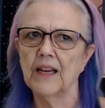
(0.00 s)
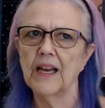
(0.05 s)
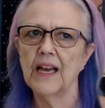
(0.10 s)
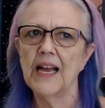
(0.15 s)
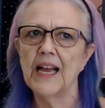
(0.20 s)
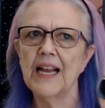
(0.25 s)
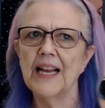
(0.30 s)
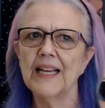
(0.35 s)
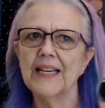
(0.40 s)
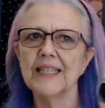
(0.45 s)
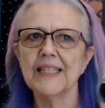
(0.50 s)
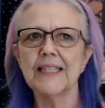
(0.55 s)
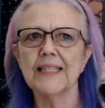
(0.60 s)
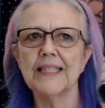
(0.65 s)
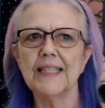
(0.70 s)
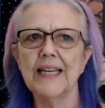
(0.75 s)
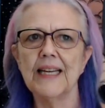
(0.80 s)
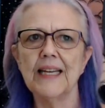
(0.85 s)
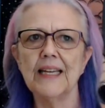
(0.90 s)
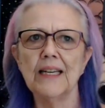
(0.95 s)
It is
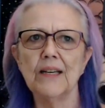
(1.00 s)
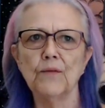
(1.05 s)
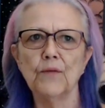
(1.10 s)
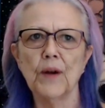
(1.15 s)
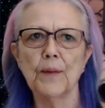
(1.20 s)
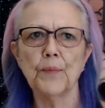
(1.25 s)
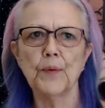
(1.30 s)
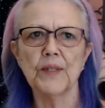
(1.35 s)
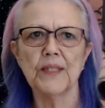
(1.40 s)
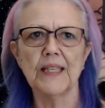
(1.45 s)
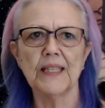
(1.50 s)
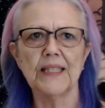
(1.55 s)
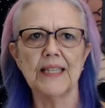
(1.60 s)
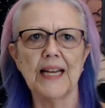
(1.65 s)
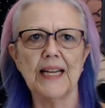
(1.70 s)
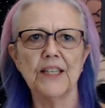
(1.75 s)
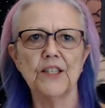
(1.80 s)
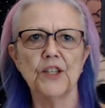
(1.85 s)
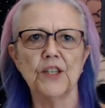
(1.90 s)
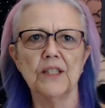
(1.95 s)
seen in
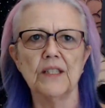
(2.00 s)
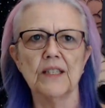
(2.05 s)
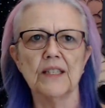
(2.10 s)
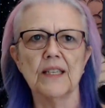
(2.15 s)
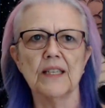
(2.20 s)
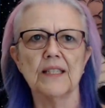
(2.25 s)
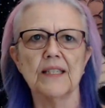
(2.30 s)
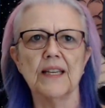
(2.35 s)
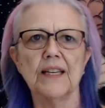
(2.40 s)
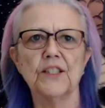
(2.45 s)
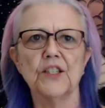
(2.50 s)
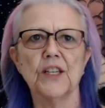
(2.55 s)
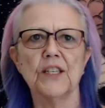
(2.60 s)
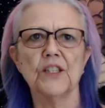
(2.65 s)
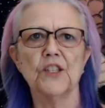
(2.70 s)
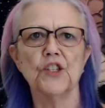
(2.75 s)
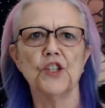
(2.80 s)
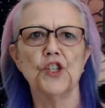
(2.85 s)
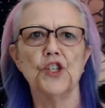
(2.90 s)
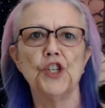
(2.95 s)
representations such
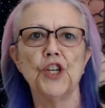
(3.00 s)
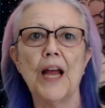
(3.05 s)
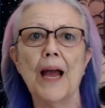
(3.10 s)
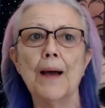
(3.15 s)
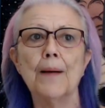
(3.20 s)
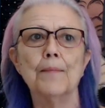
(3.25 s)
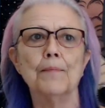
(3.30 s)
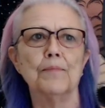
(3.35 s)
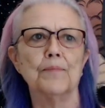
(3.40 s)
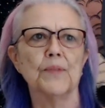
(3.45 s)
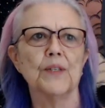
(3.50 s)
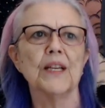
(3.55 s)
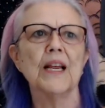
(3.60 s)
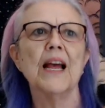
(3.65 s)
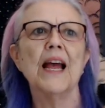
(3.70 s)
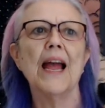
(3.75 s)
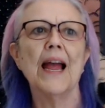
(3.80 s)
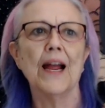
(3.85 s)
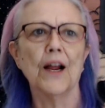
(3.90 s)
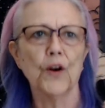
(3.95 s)
as gems
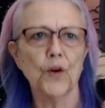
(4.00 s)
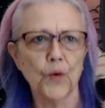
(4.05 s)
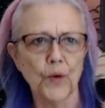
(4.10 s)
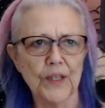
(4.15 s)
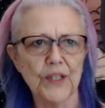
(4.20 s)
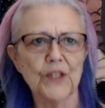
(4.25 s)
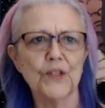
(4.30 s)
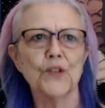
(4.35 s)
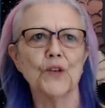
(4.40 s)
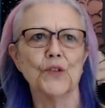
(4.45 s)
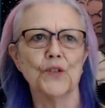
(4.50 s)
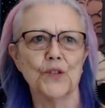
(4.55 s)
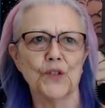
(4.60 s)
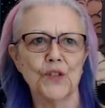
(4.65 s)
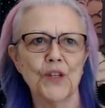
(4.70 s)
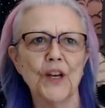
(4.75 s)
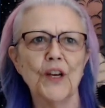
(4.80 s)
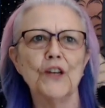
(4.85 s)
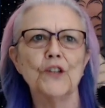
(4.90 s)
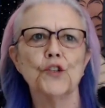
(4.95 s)
and crystals,
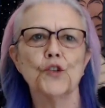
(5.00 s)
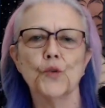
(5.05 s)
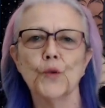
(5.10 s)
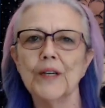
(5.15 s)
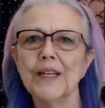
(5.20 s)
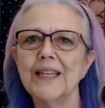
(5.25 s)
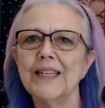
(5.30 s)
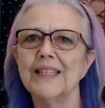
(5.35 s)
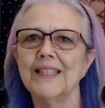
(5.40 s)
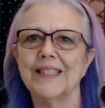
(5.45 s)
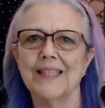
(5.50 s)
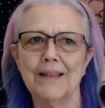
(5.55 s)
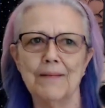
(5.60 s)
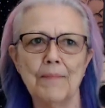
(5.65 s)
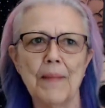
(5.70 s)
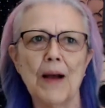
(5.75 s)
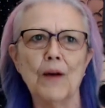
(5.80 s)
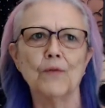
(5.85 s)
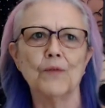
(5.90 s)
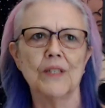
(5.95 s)
trees and
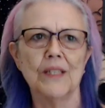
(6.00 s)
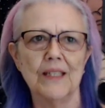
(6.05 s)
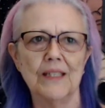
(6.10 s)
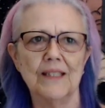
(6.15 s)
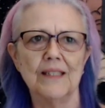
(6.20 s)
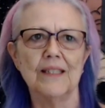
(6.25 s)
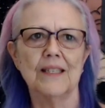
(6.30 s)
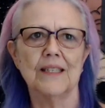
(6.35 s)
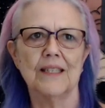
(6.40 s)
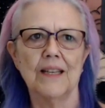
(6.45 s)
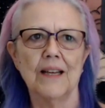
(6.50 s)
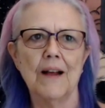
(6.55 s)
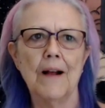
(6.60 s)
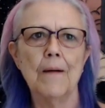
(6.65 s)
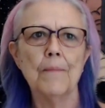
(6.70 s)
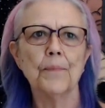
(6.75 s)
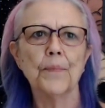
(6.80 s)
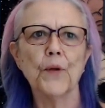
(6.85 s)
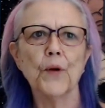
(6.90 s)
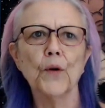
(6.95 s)
mountains.
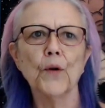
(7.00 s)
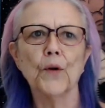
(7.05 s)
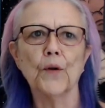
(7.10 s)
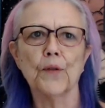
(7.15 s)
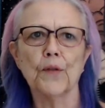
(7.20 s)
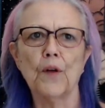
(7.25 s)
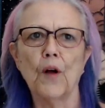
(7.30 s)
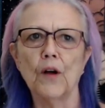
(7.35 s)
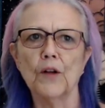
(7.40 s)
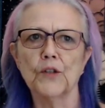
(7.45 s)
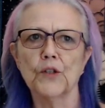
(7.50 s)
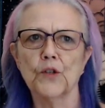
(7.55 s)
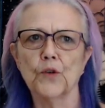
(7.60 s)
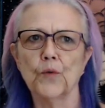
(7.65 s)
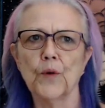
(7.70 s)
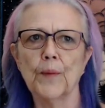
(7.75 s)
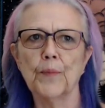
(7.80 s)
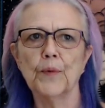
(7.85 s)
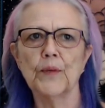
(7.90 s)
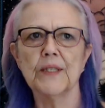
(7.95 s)
Earth also
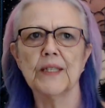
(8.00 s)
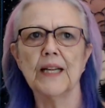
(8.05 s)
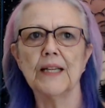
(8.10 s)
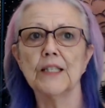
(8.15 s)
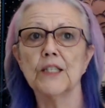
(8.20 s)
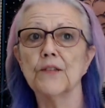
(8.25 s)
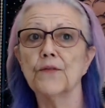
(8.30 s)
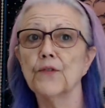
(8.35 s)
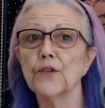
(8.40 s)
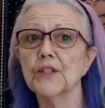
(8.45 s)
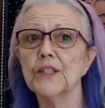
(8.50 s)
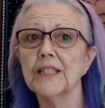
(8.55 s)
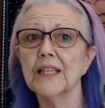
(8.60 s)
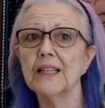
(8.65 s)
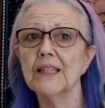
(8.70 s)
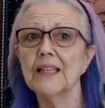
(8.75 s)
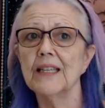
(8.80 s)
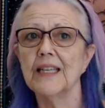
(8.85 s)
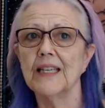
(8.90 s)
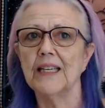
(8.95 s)
represents
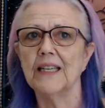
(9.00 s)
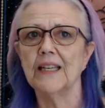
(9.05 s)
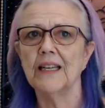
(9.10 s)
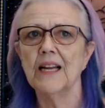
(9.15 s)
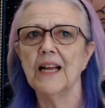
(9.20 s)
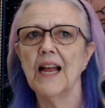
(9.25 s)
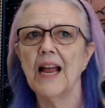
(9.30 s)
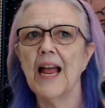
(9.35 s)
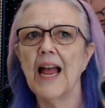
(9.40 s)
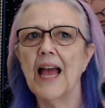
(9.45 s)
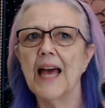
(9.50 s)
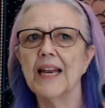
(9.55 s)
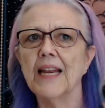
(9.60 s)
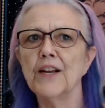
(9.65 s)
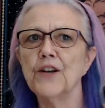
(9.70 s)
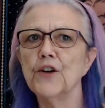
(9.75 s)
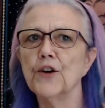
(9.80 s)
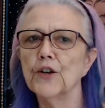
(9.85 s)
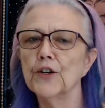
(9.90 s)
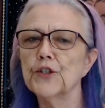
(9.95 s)
fertility and a
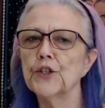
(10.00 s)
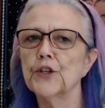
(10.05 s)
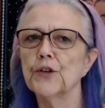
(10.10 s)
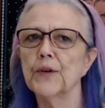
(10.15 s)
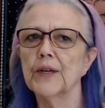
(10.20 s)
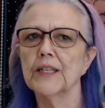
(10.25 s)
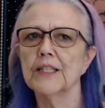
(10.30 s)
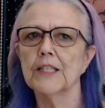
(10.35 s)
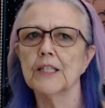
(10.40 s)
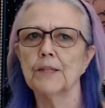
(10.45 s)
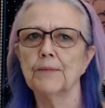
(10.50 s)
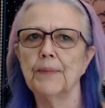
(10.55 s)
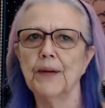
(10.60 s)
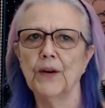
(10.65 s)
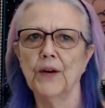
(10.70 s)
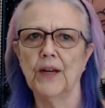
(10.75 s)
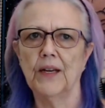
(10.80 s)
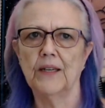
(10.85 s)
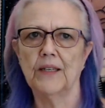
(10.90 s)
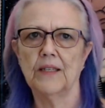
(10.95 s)
nurturing
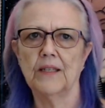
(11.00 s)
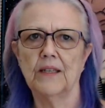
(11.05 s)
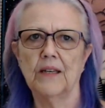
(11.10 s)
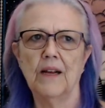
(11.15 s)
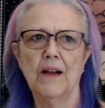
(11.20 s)
spirit.